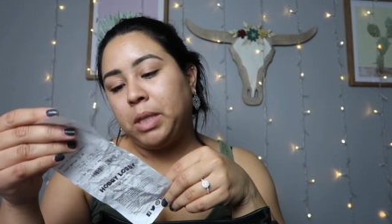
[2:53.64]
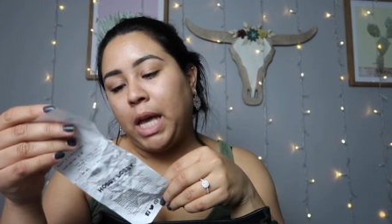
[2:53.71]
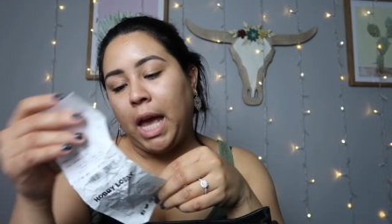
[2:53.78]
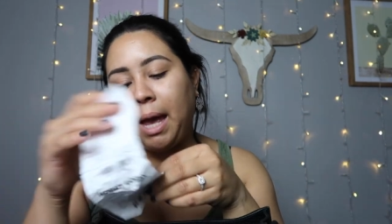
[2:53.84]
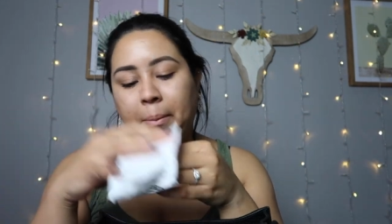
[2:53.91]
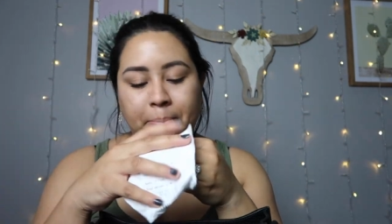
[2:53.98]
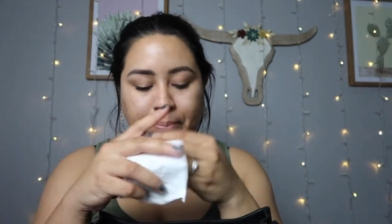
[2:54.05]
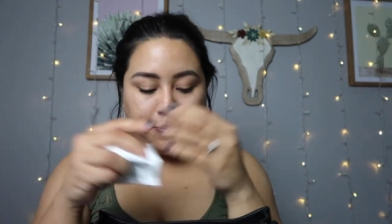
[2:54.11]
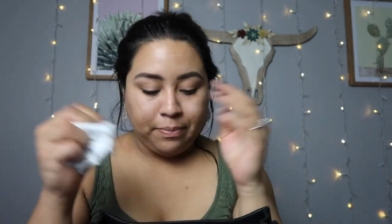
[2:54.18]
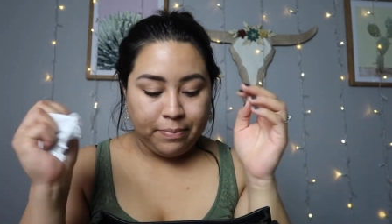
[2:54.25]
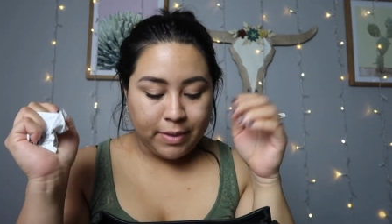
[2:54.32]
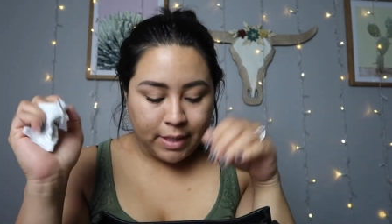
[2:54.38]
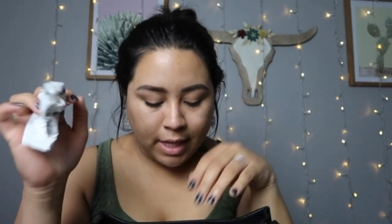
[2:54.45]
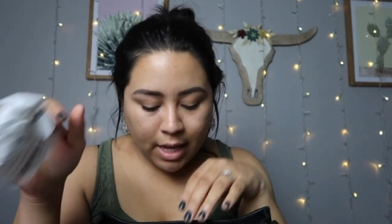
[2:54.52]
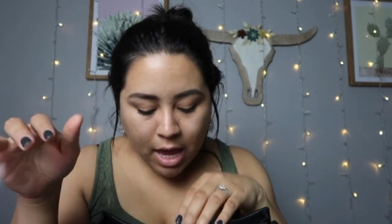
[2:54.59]
Okay.
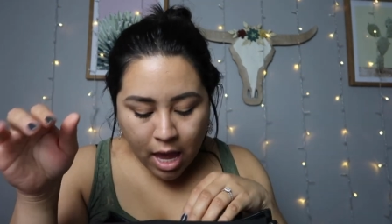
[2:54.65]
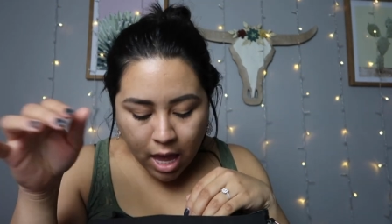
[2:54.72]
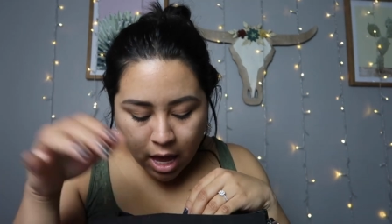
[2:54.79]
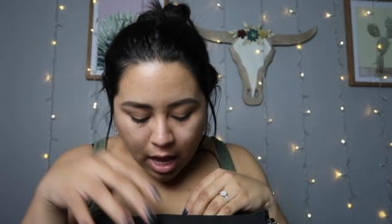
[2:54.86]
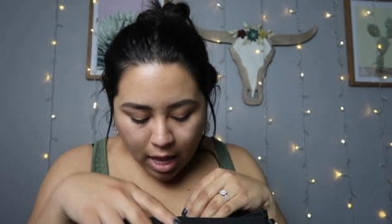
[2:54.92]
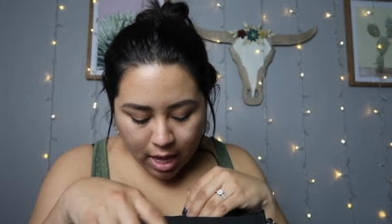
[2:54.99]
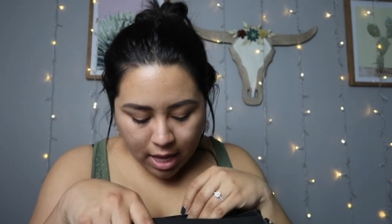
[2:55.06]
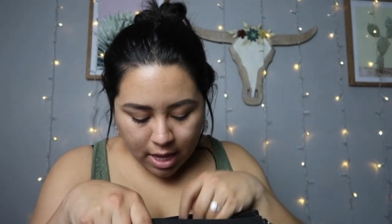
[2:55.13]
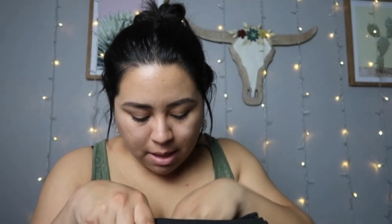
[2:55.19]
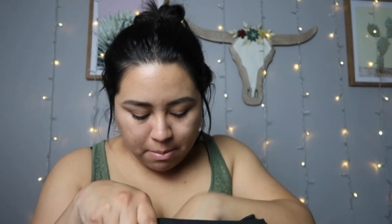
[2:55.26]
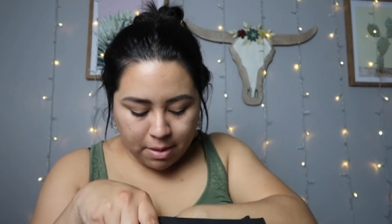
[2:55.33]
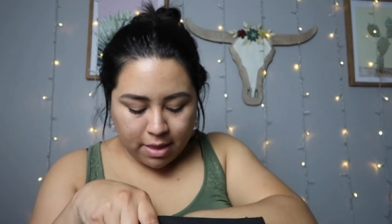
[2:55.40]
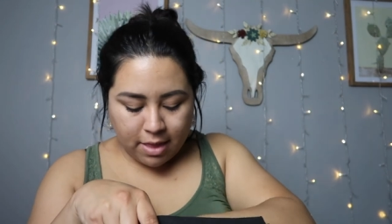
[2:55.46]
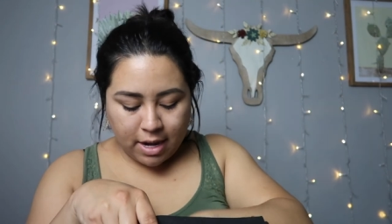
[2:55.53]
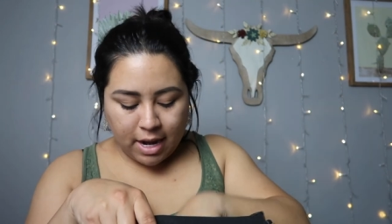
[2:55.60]

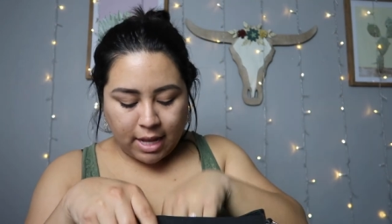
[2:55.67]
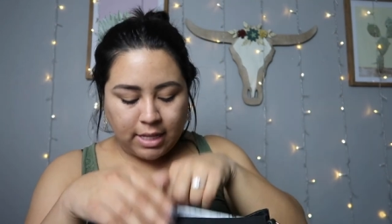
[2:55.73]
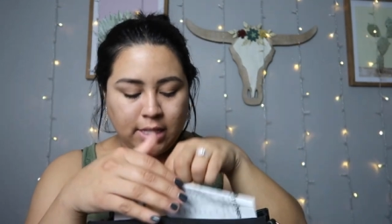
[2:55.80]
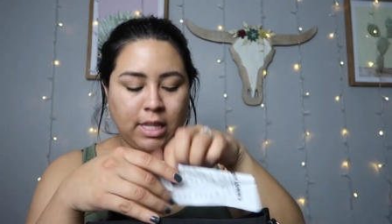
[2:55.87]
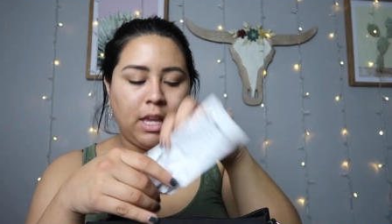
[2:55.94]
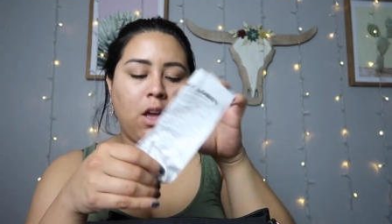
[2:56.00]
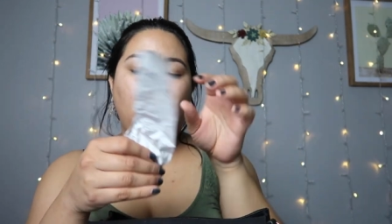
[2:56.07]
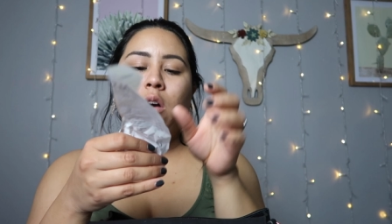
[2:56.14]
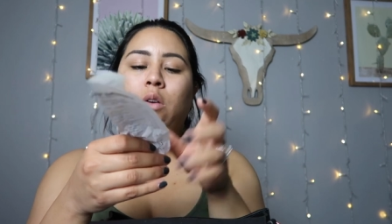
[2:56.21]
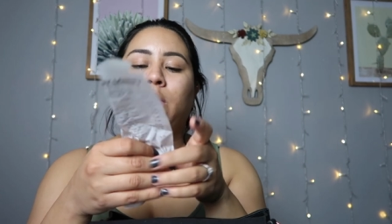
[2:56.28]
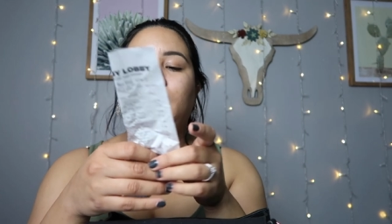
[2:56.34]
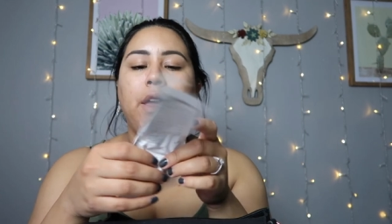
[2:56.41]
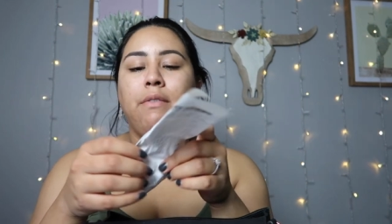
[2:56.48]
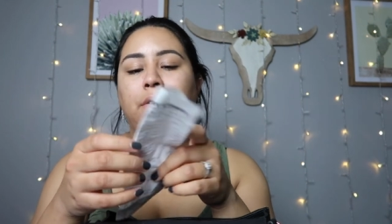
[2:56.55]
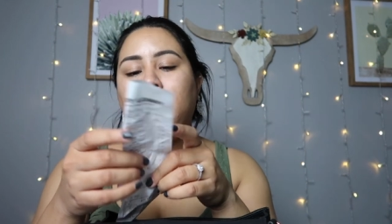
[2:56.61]
The next thing, oh,
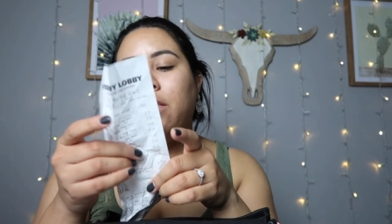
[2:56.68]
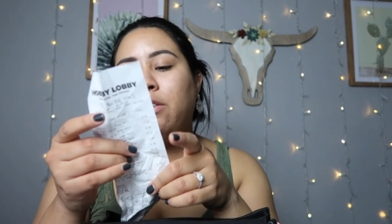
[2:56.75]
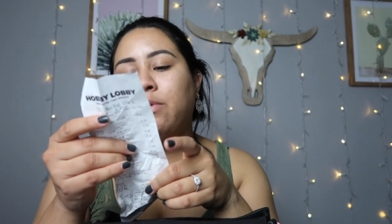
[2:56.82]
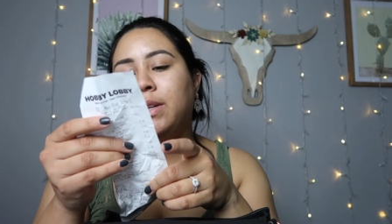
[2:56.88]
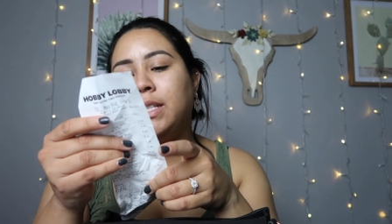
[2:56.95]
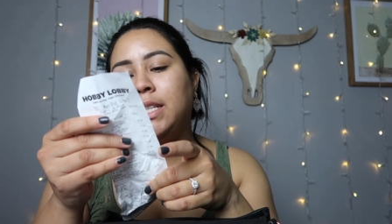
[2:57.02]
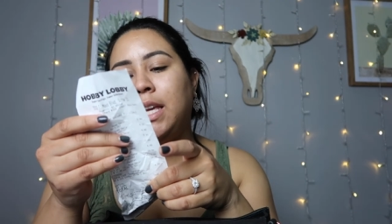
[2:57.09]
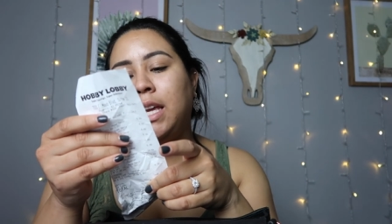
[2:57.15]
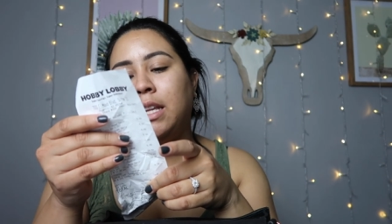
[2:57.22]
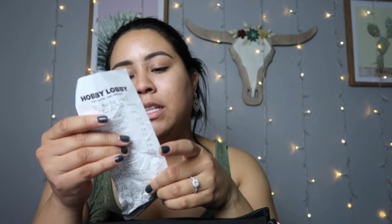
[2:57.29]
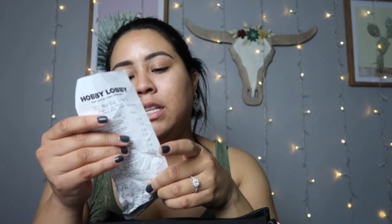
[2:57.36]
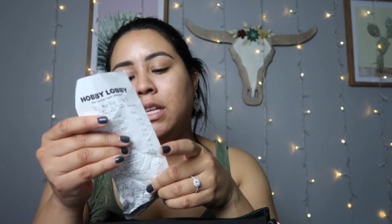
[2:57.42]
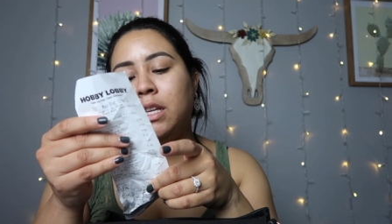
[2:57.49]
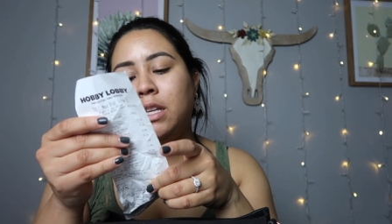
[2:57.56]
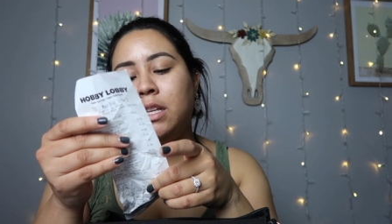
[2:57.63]
I have another
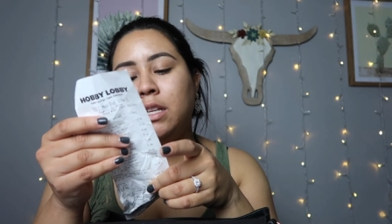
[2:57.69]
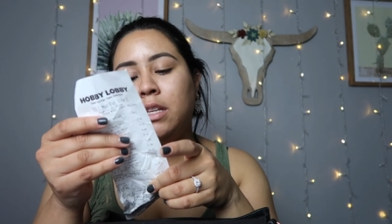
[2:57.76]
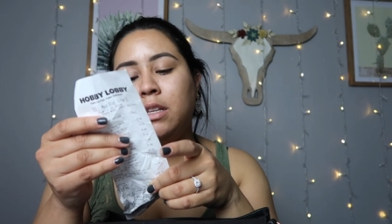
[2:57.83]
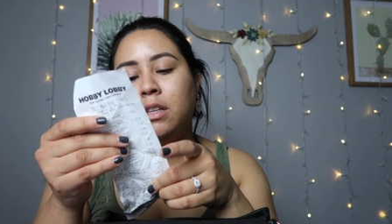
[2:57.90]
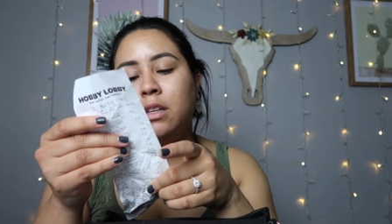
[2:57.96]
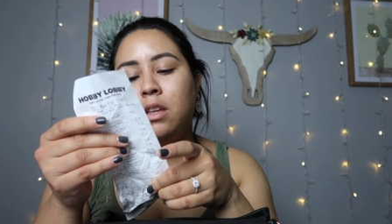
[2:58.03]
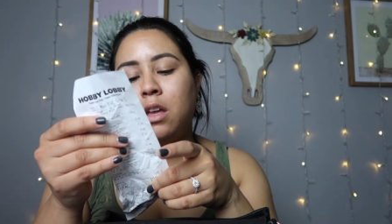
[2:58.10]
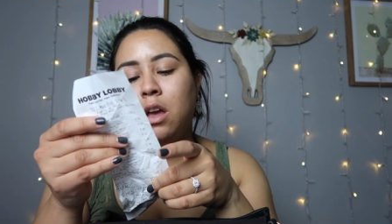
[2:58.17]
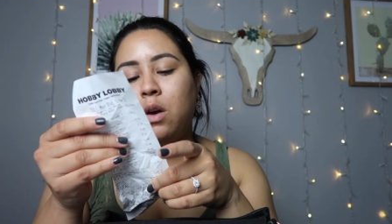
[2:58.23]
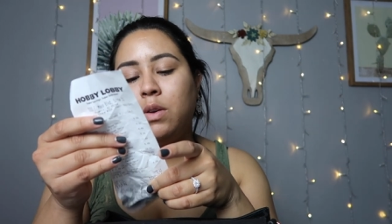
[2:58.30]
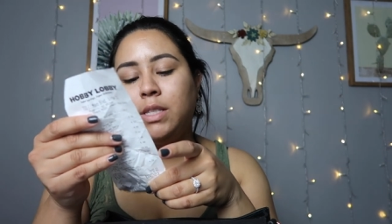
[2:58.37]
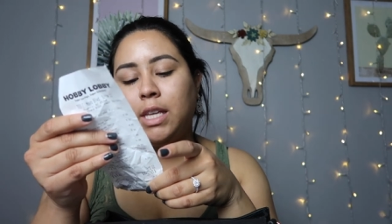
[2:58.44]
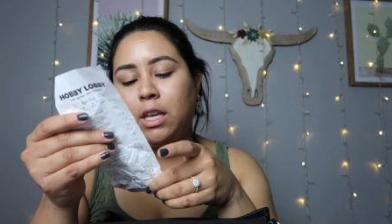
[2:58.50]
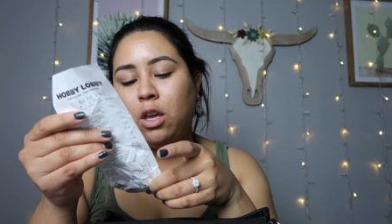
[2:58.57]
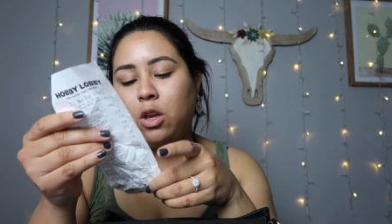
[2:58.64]
receipt. Oh,
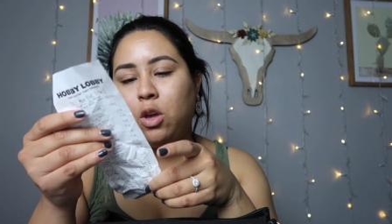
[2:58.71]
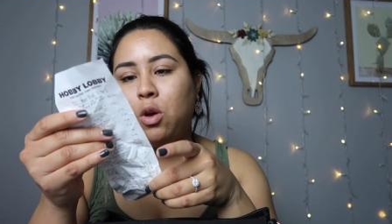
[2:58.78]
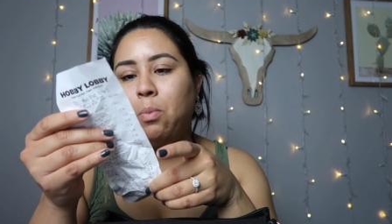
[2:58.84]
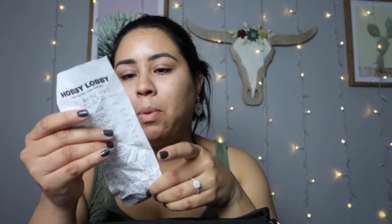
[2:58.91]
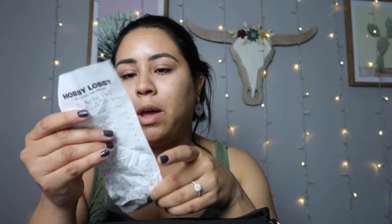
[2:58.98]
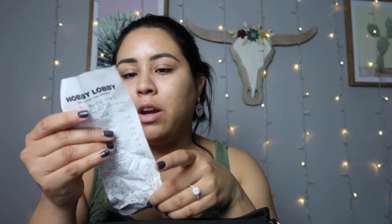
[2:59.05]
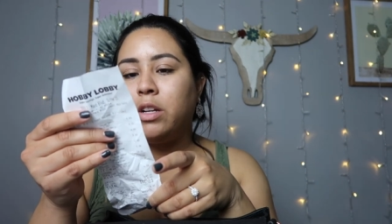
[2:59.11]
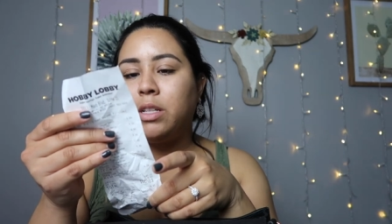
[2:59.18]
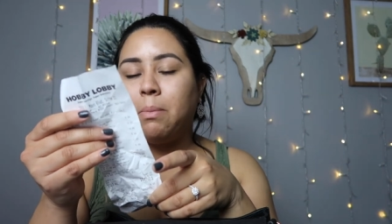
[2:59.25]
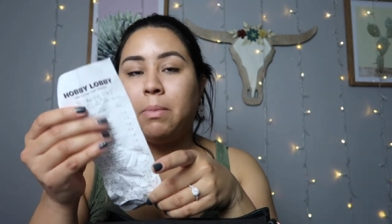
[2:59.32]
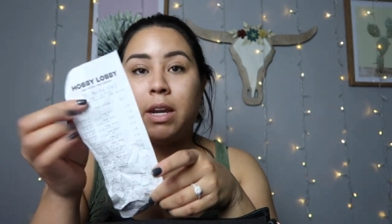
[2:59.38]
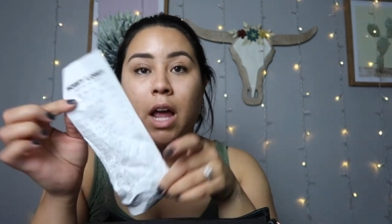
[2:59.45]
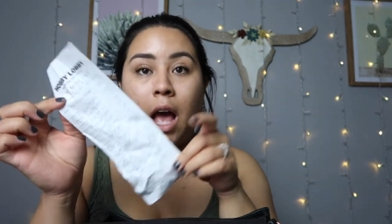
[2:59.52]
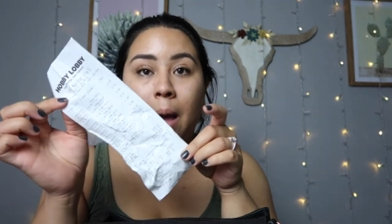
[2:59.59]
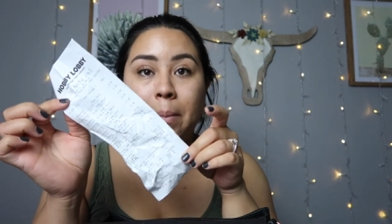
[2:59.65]
it's like a coupon or
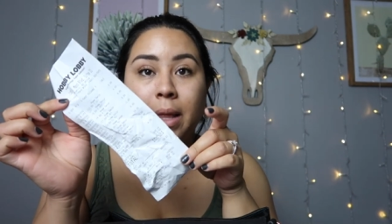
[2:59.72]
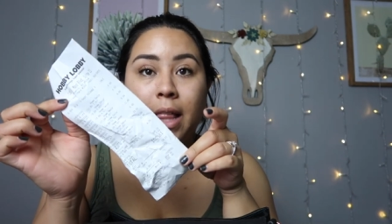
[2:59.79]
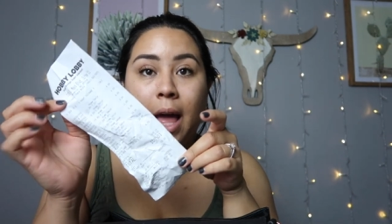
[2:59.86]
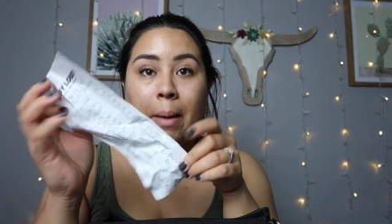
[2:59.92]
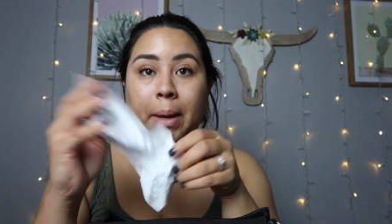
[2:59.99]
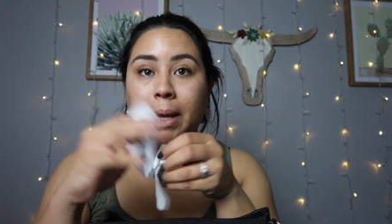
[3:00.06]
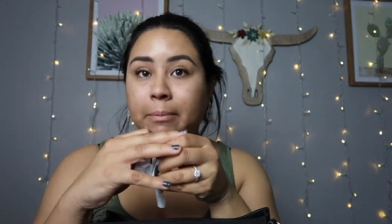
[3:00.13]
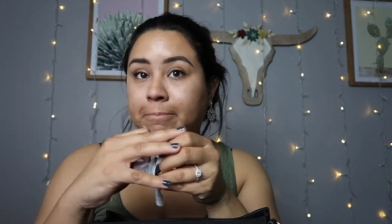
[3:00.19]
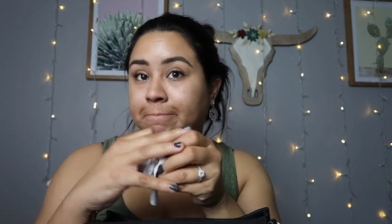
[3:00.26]
something to Hobby Lobby.